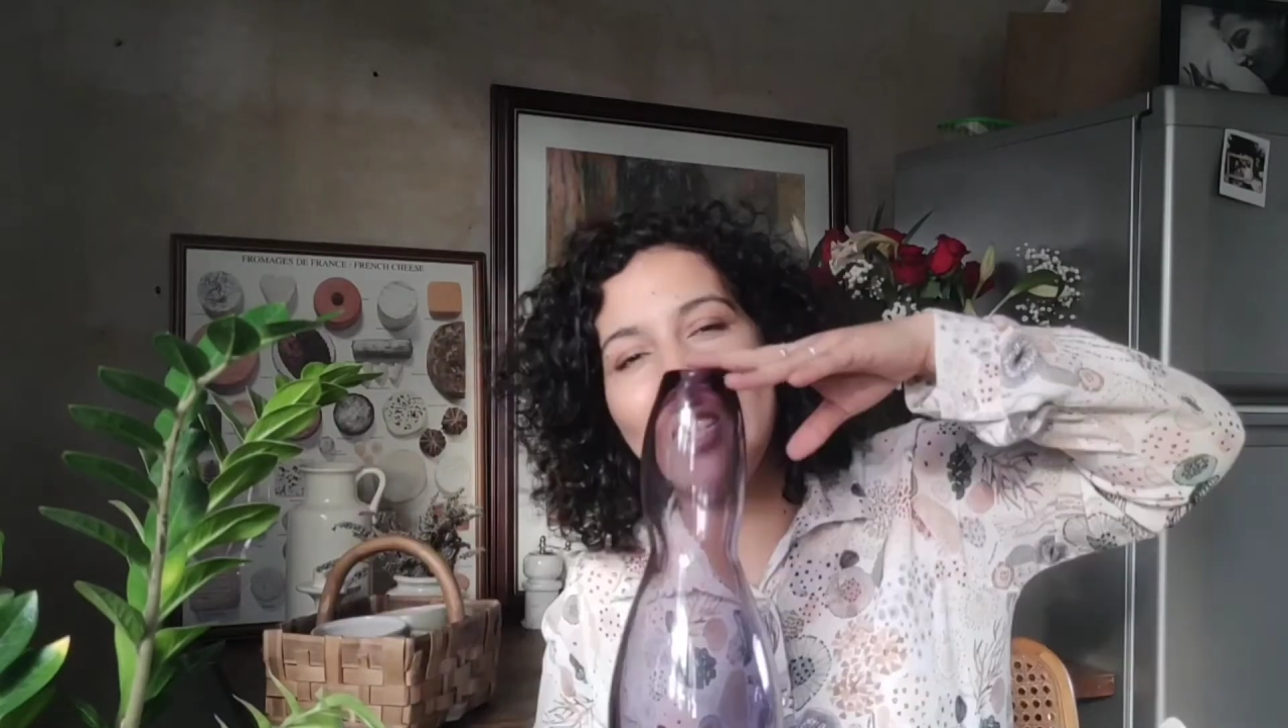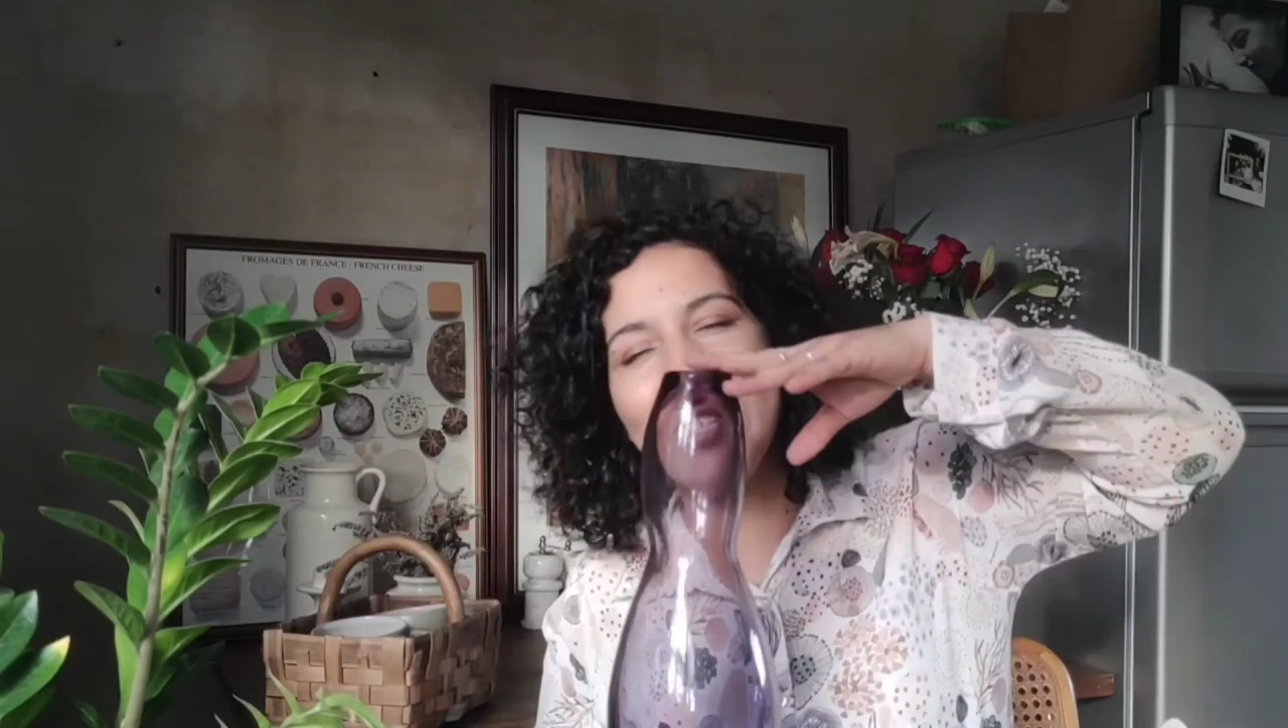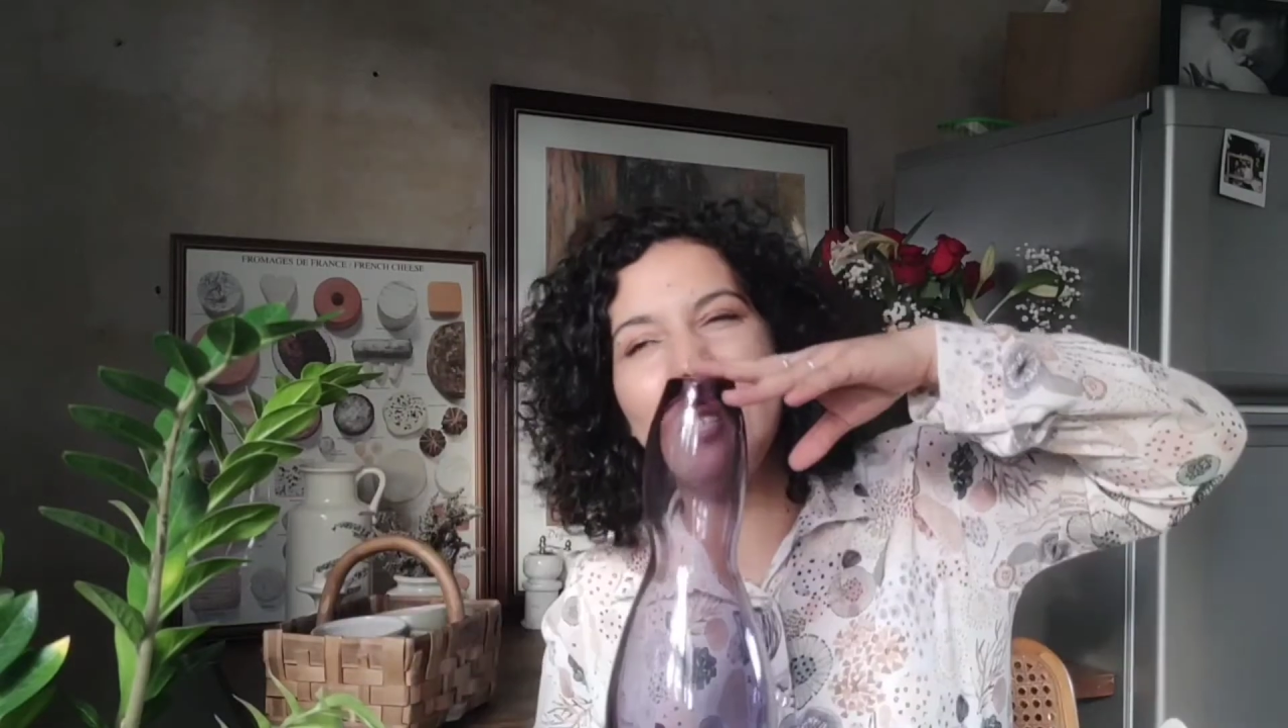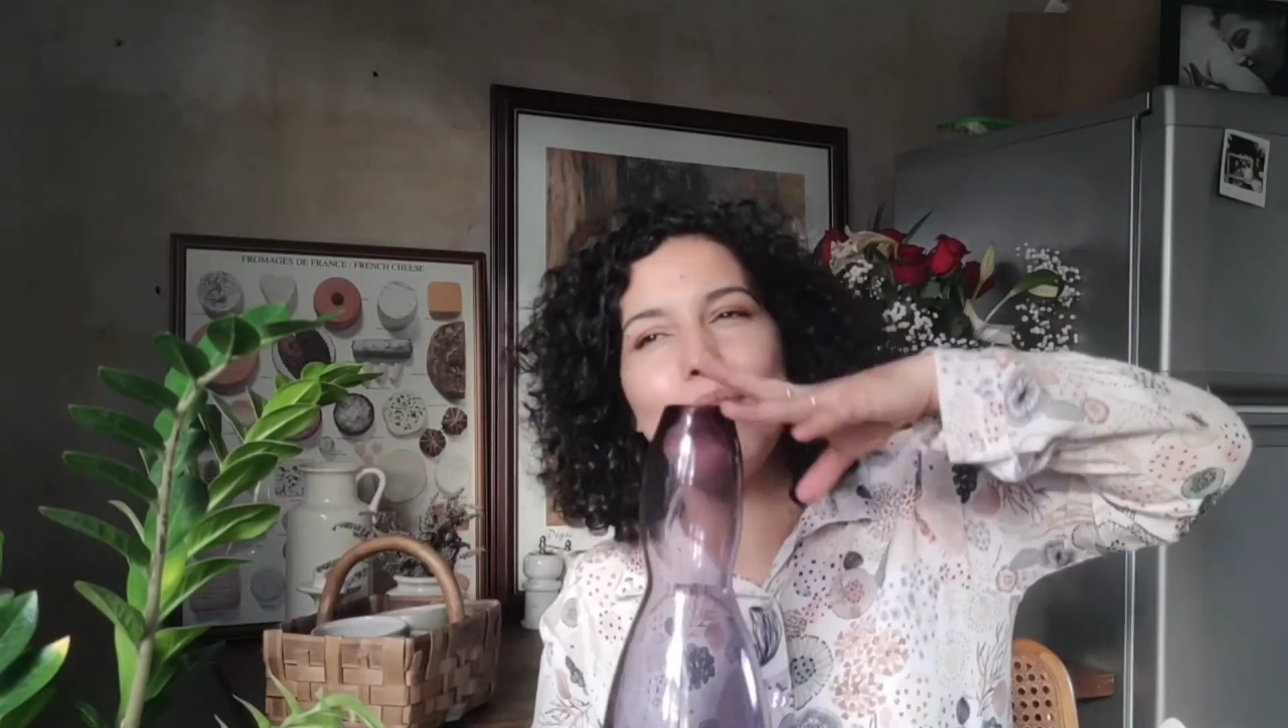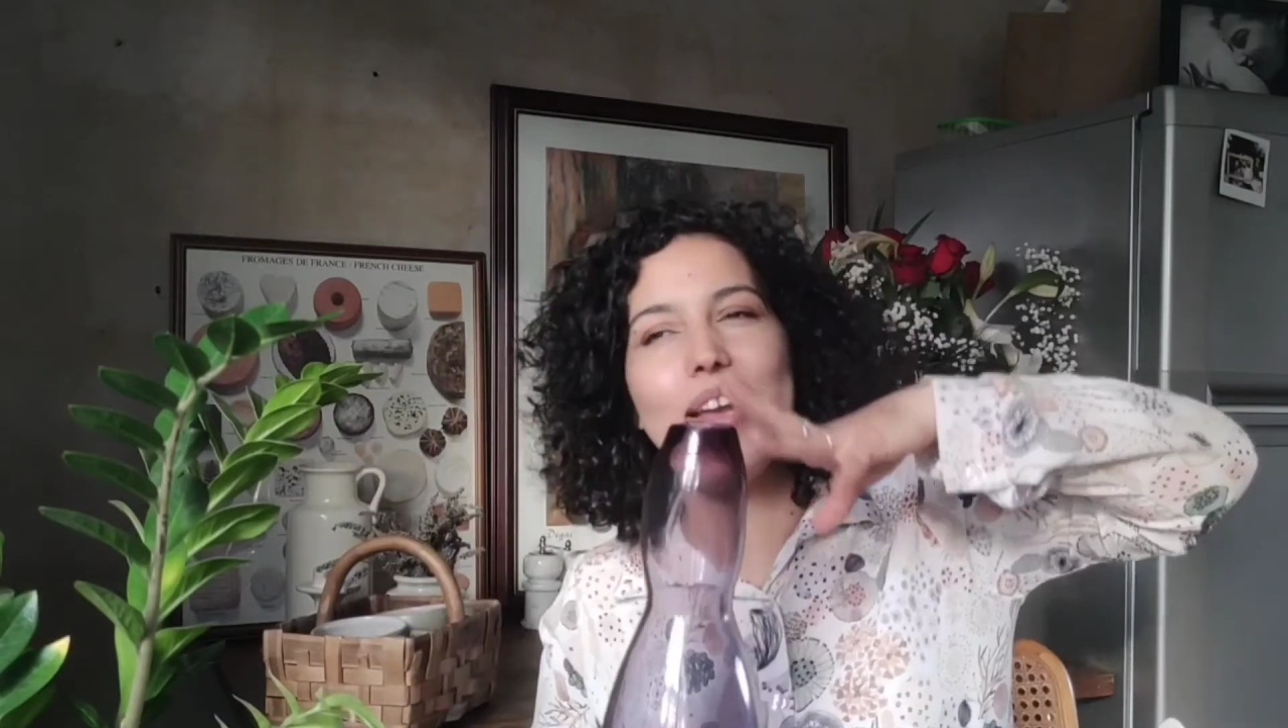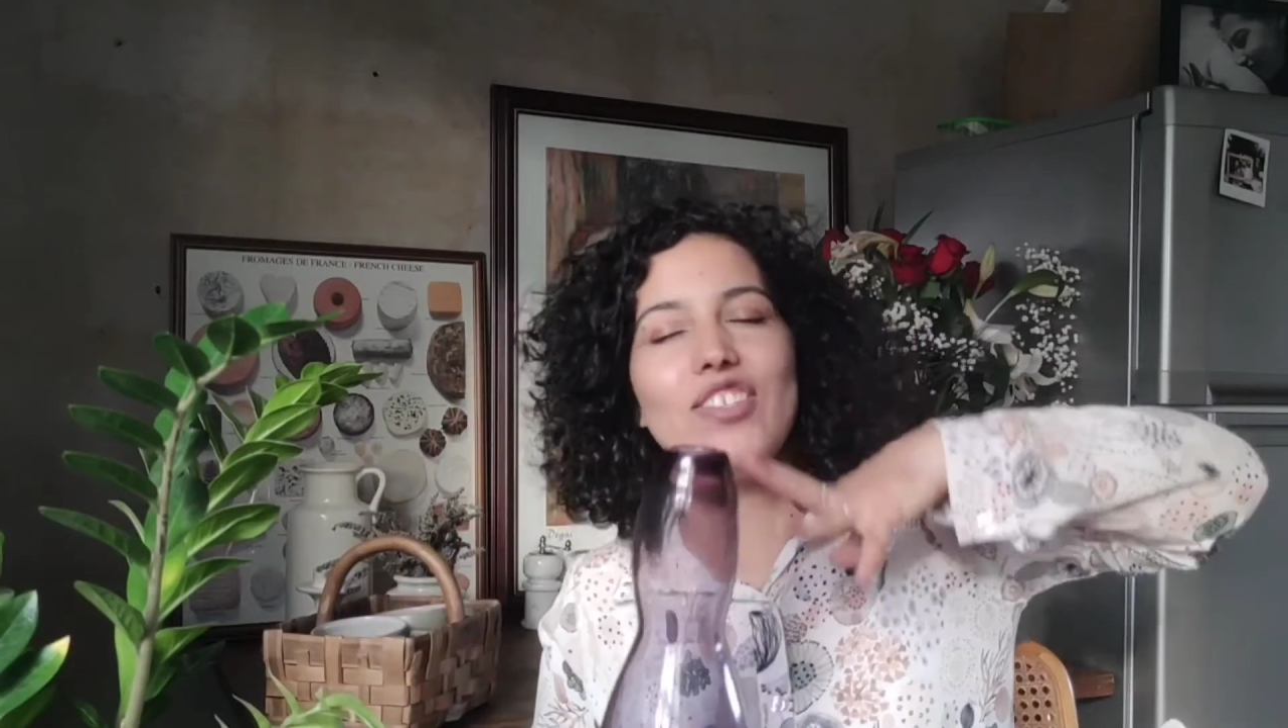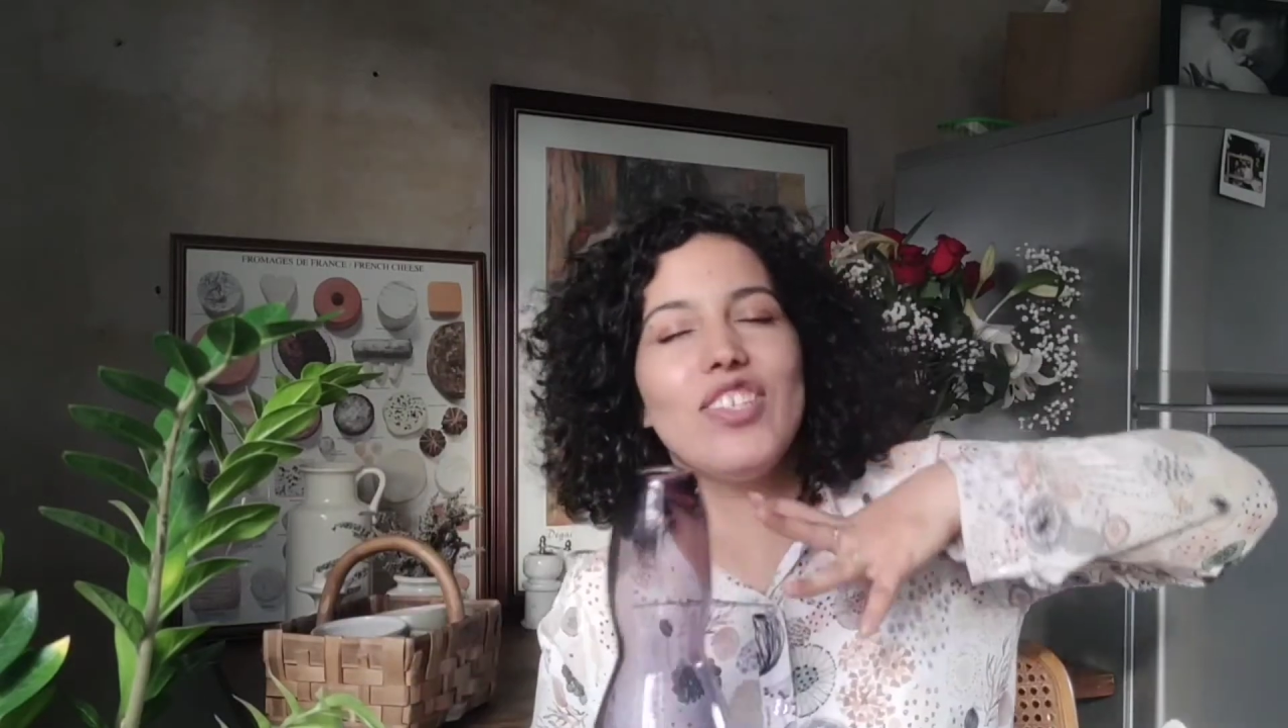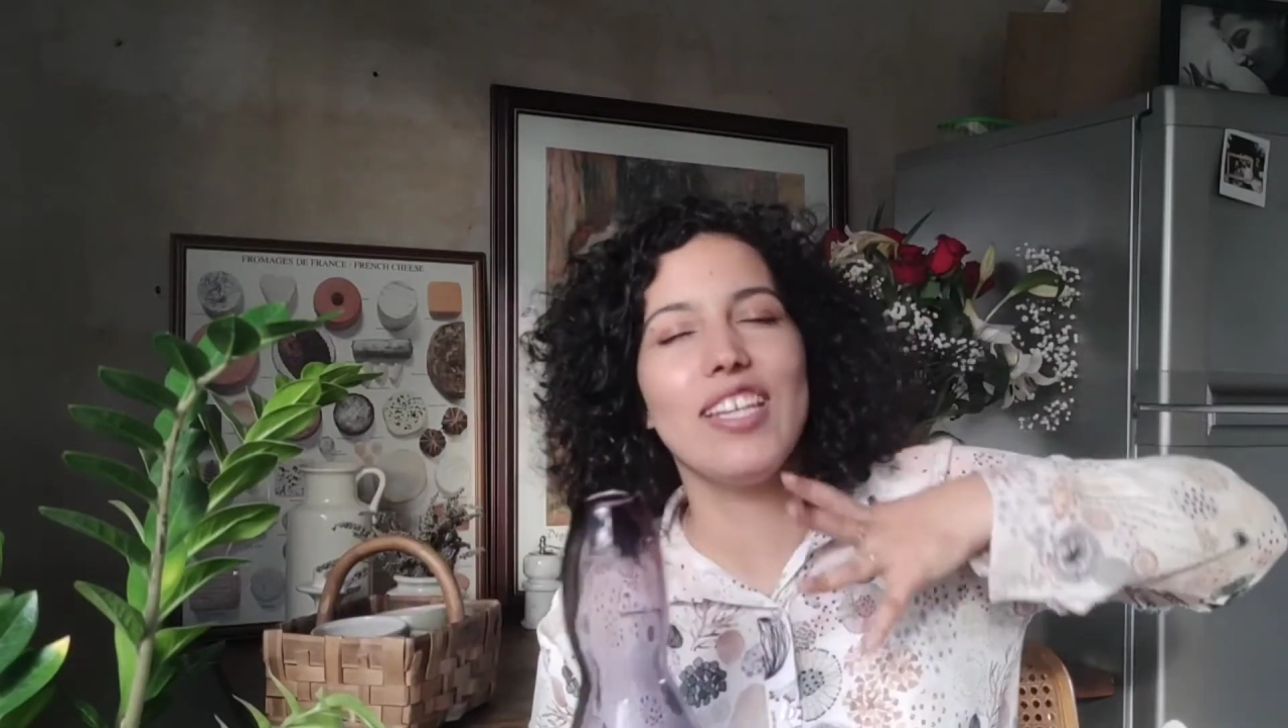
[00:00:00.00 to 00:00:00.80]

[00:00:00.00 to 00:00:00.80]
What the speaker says: just imagine it